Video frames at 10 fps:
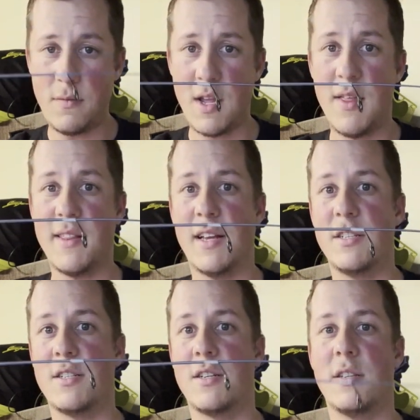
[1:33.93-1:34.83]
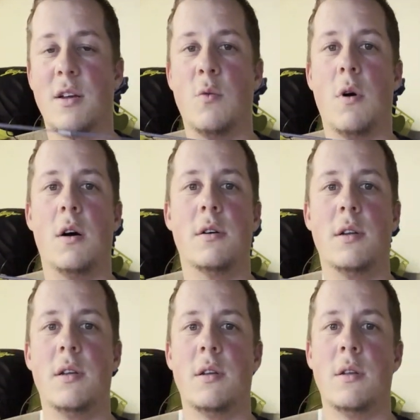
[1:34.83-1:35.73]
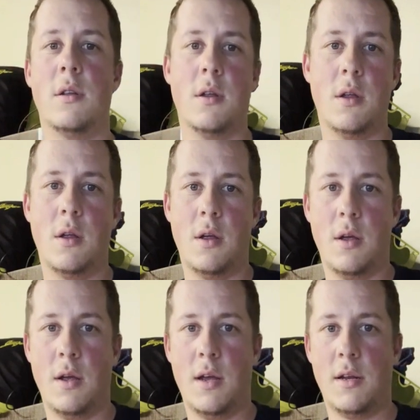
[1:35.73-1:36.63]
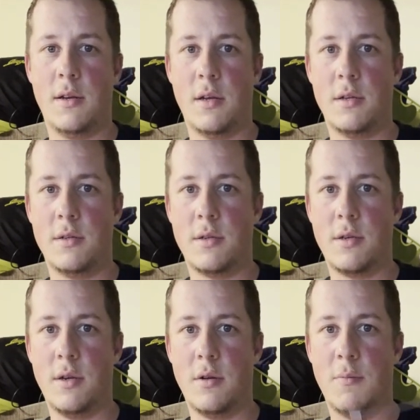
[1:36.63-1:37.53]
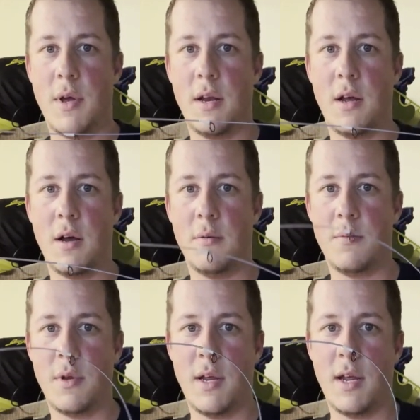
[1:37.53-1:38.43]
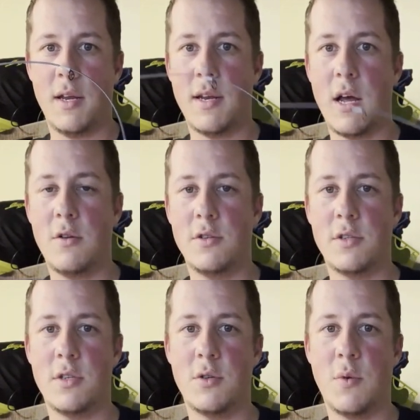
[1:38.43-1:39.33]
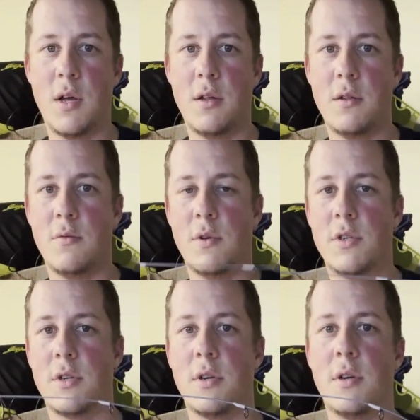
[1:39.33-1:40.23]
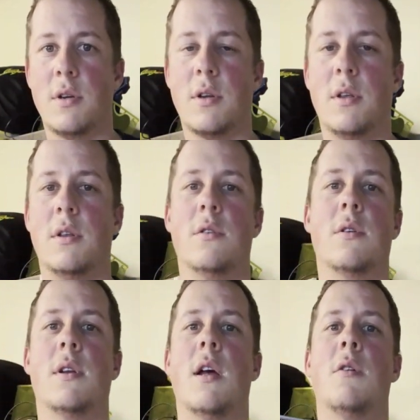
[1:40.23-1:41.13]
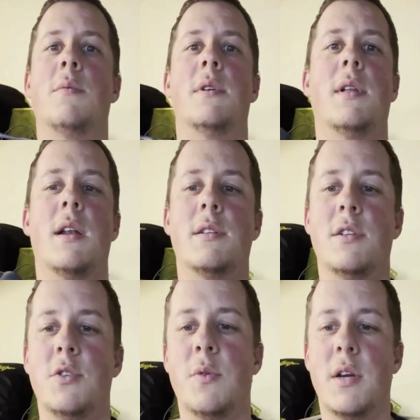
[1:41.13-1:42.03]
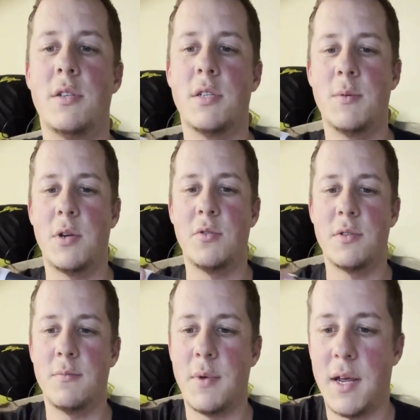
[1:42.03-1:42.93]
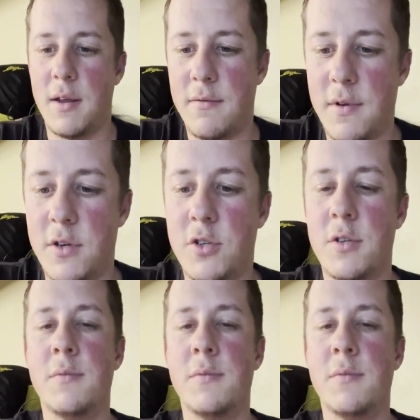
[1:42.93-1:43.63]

I think that's just because of the quality, and it does bend up and down just as well, which can help in a lot of situations, especially with some panfish.